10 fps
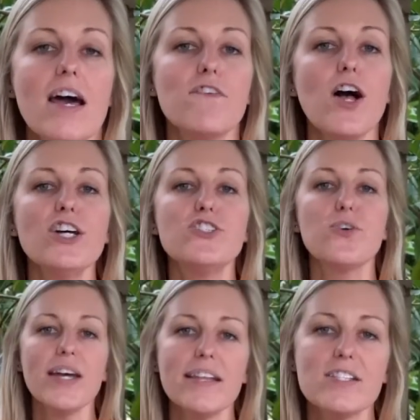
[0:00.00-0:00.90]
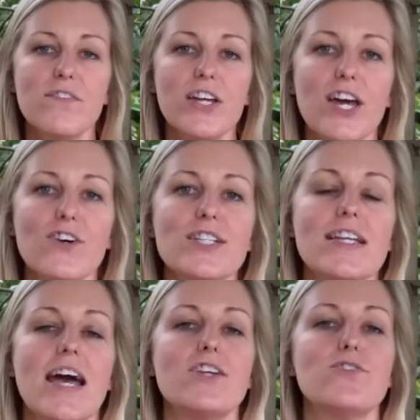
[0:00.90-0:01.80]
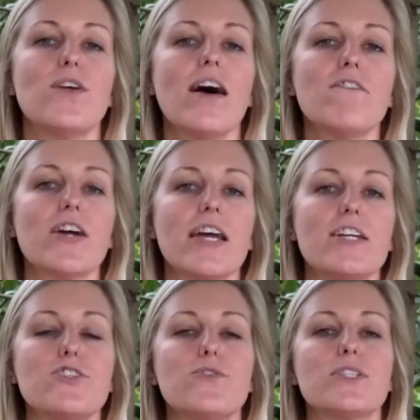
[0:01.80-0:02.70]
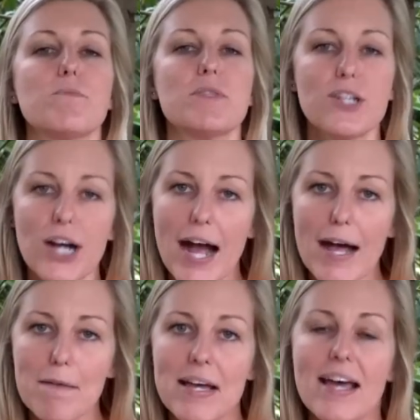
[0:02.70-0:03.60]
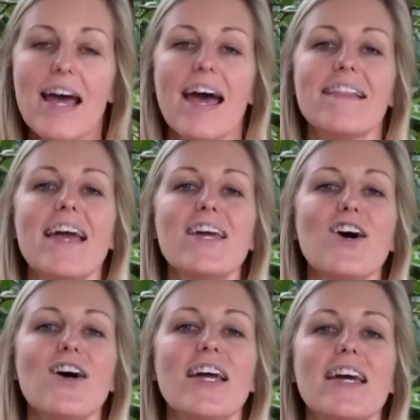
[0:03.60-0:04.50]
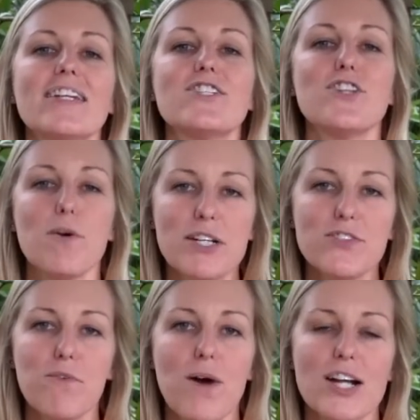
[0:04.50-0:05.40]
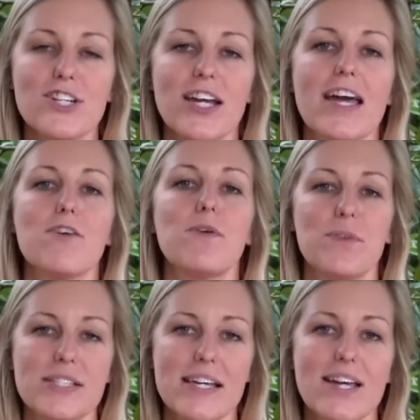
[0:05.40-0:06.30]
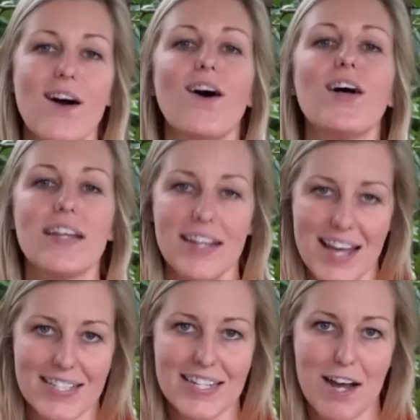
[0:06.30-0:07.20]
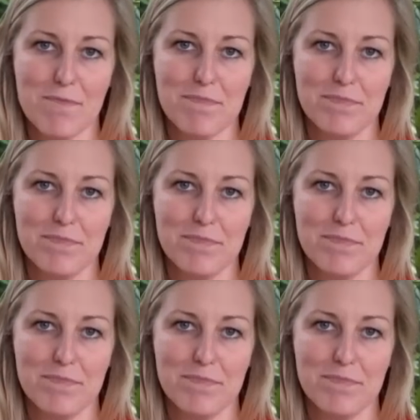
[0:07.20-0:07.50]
If y'all enjoyed this video today, do not forget to subscribe and thank y'all again so much for watching and we will see y'all next time.